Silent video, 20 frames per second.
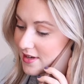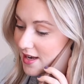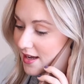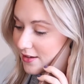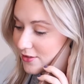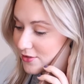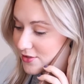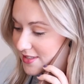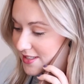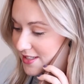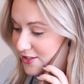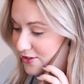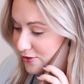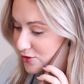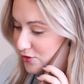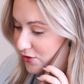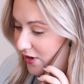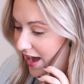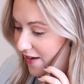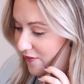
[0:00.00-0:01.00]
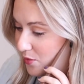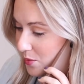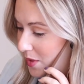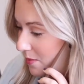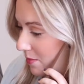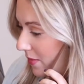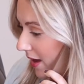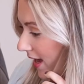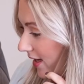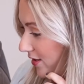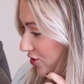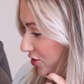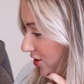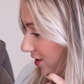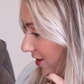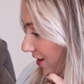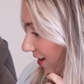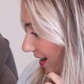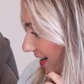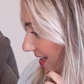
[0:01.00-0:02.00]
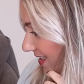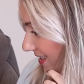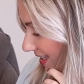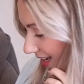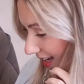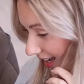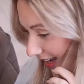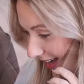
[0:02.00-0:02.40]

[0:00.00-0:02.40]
with them, and knows how to handle them.